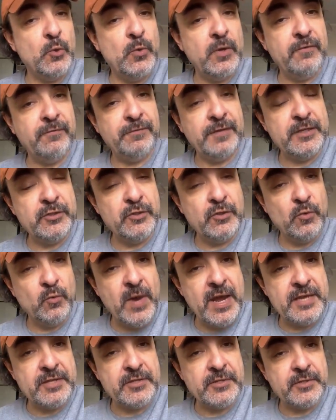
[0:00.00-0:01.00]
who have fled to the
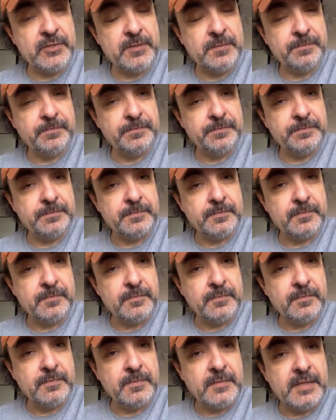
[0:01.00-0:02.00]
West.
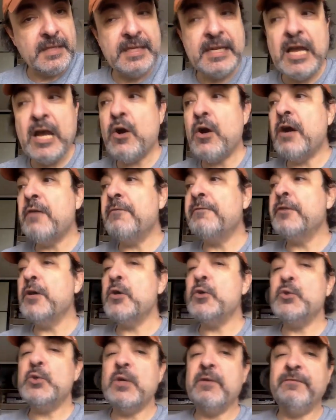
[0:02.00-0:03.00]
Now, of
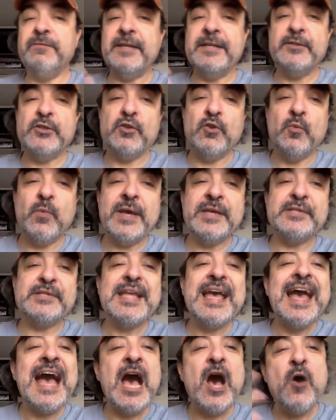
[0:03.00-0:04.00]
those who have fled to the
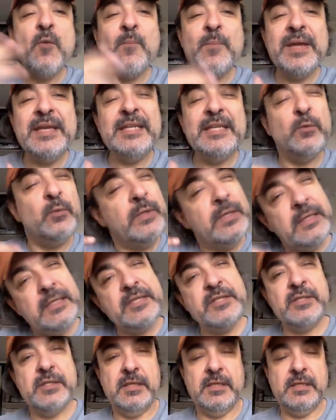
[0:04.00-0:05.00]
West, how many
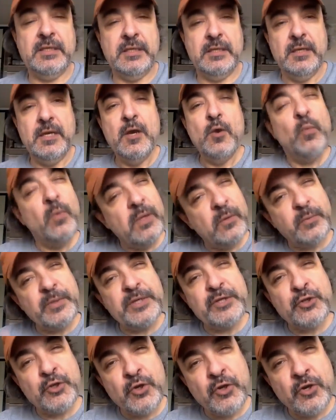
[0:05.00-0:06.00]
realistically will
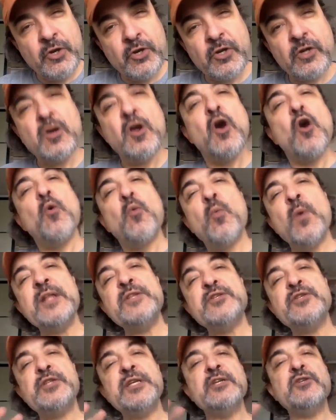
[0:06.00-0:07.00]
return
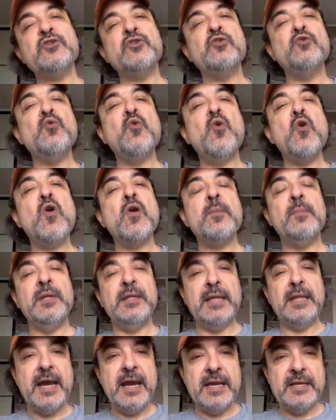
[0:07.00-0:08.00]
once things
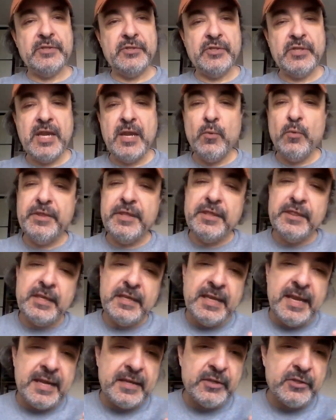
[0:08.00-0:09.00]
normalize, say within the
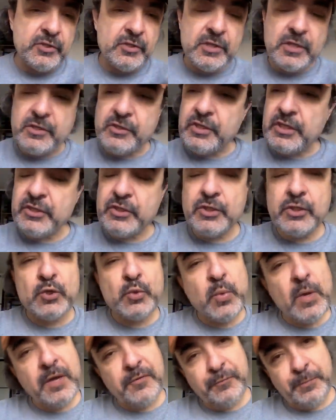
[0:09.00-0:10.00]
next 6 to
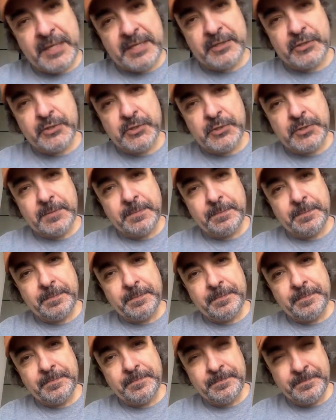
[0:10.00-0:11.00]
12 months?
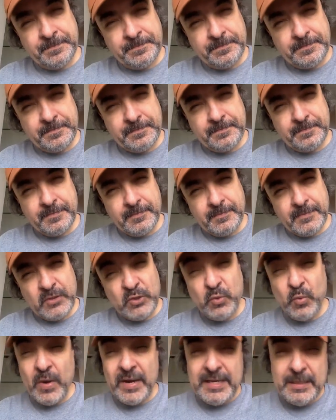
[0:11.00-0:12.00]

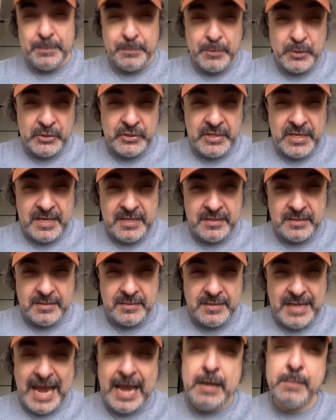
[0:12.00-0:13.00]
20%
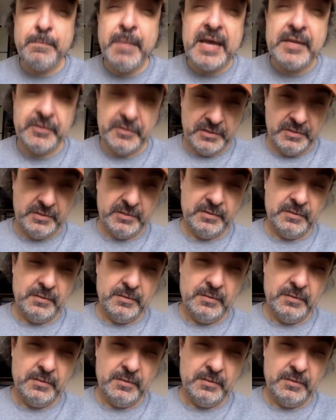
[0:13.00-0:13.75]
at best.